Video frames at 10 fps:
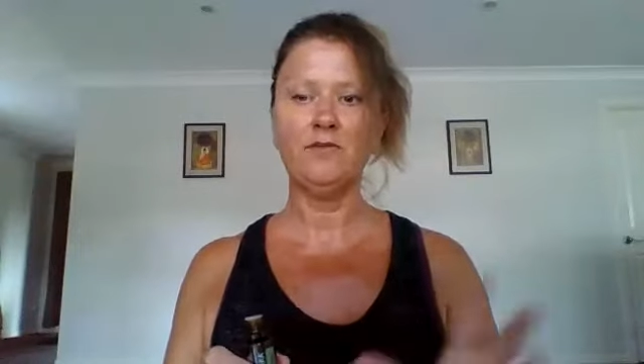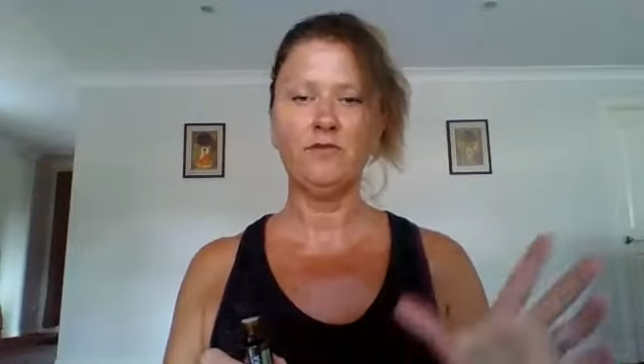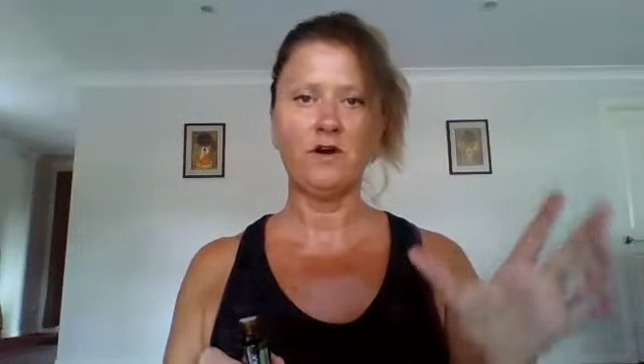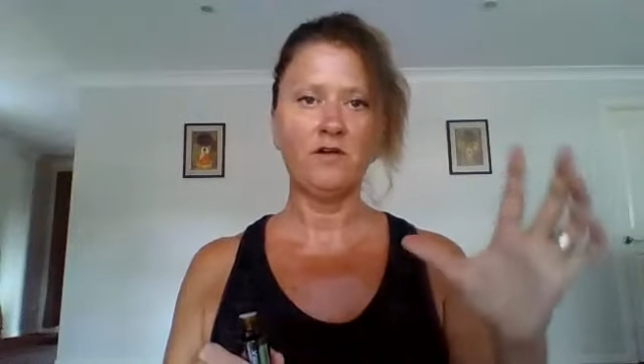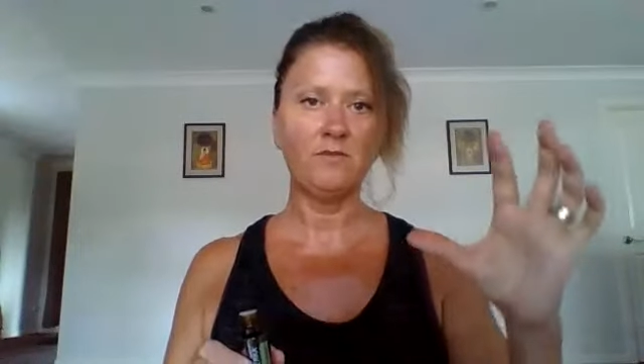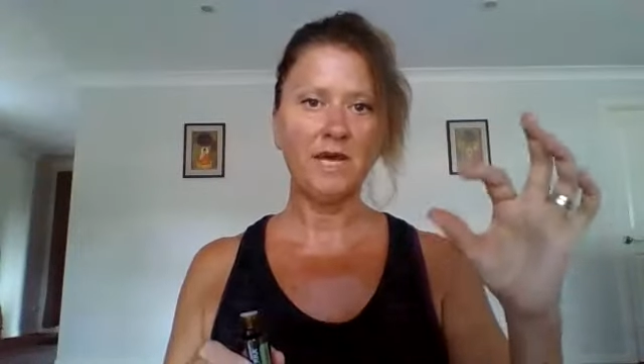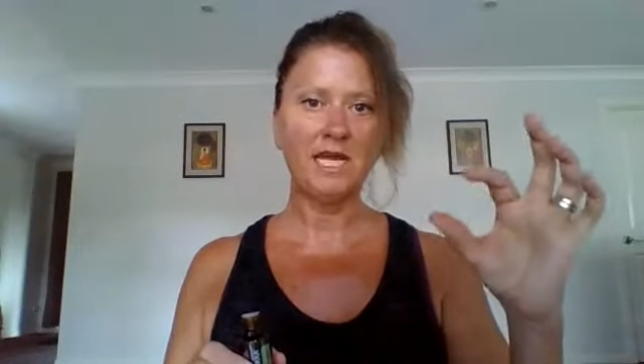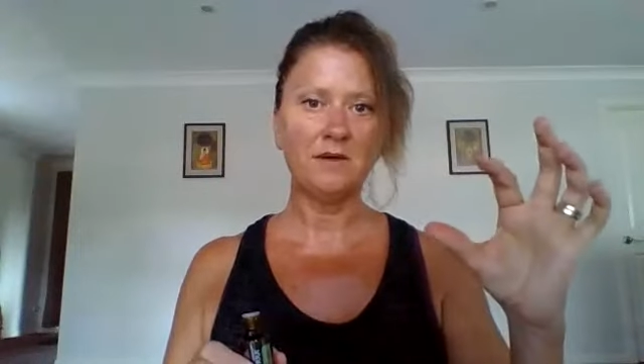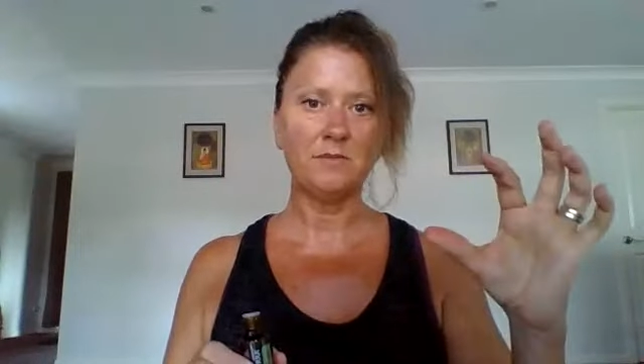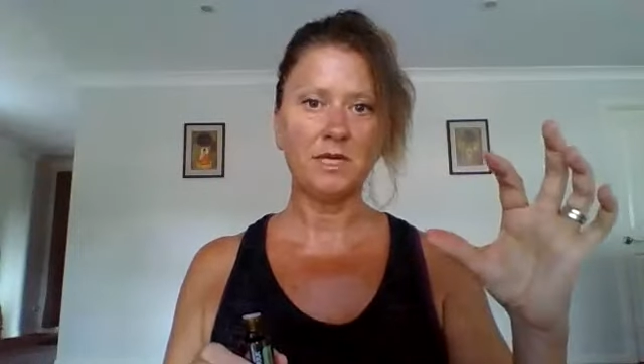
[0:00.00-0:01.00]
I've made
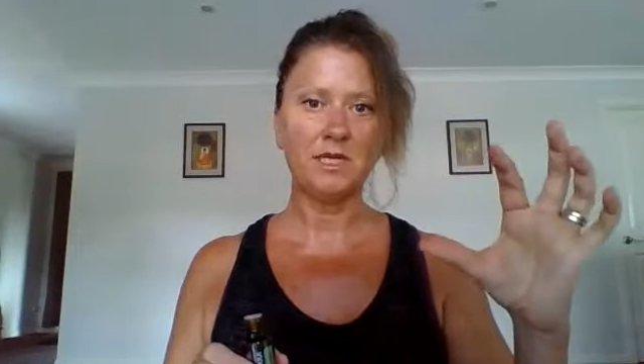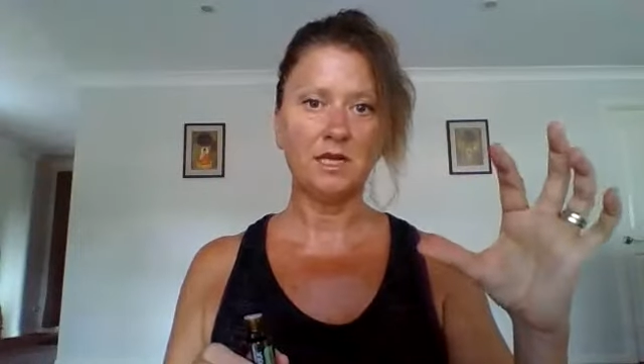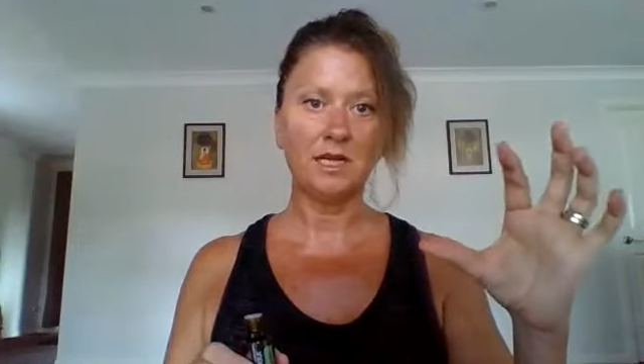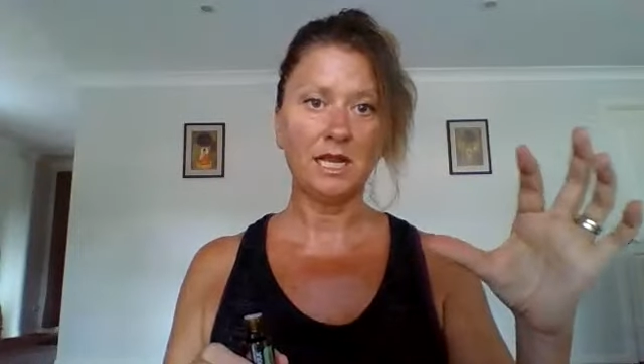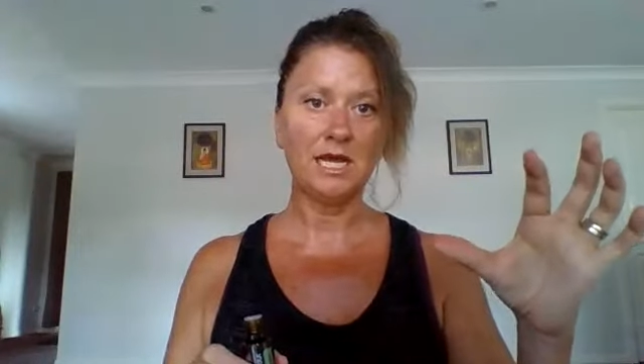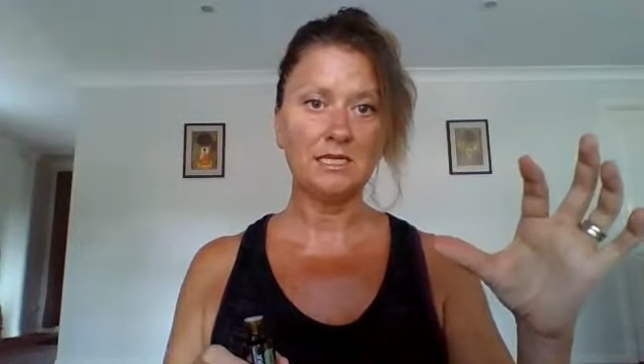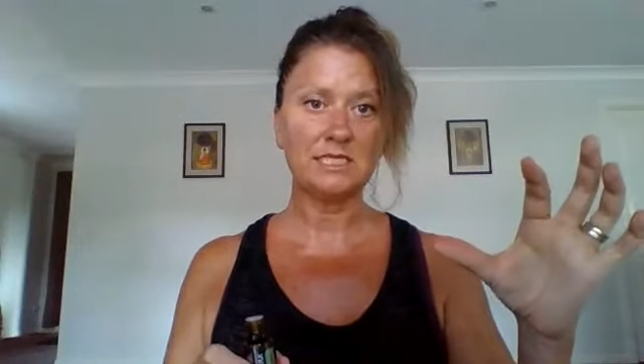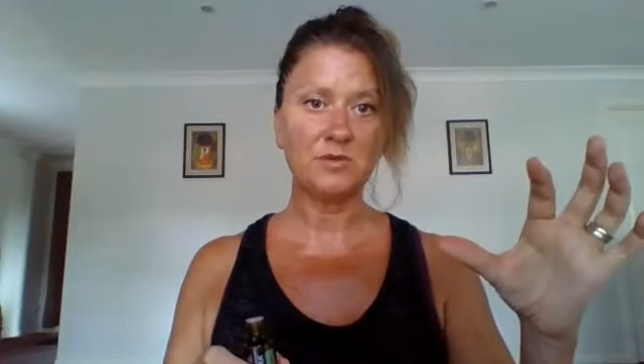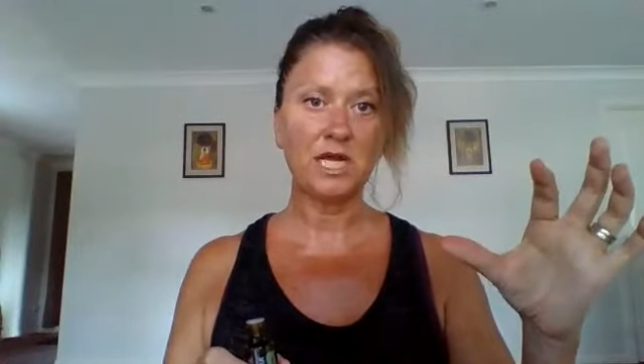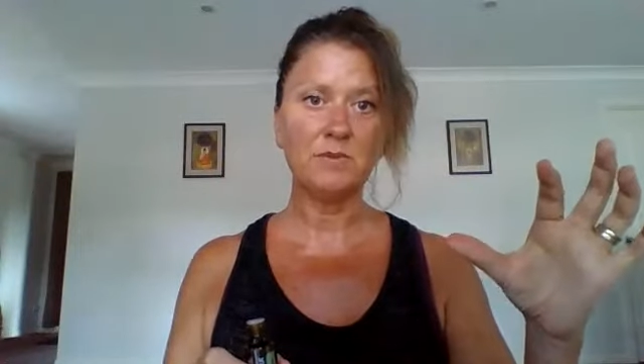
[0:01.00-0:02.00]
up a little glass
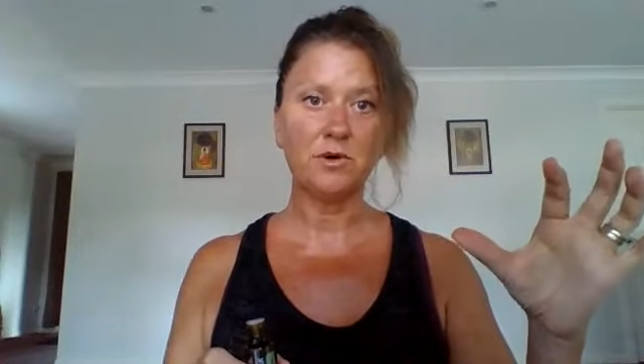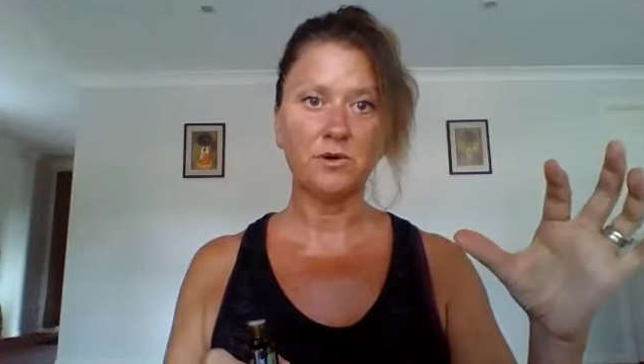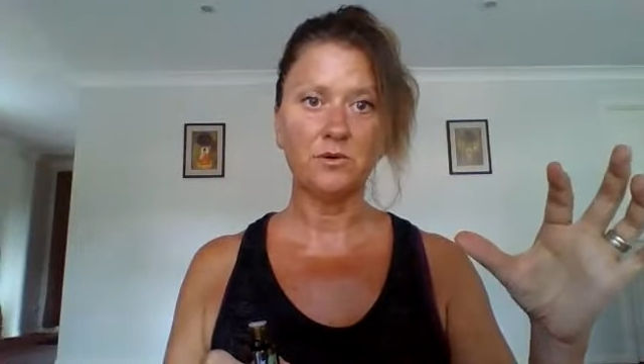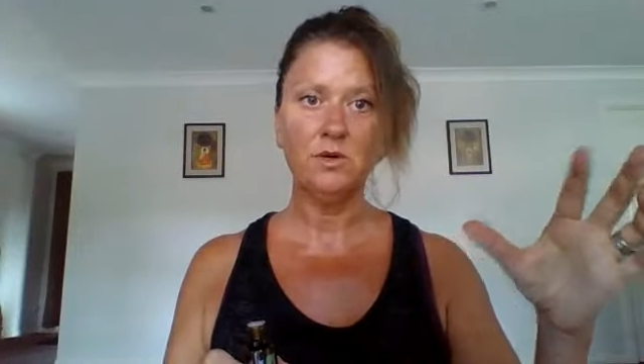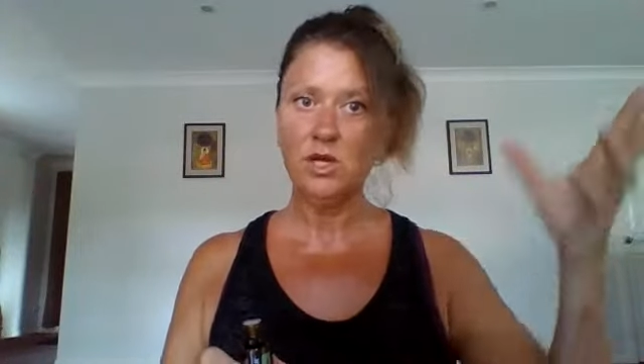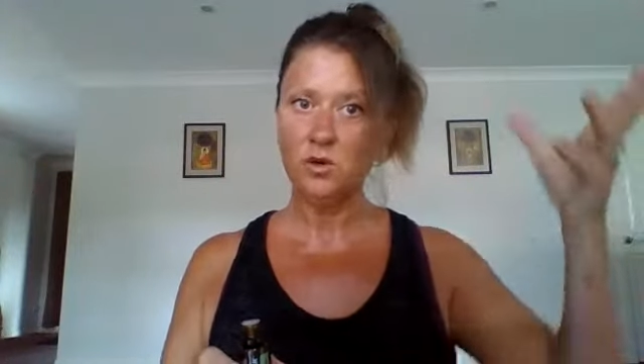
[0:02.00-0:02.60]
spray bottle,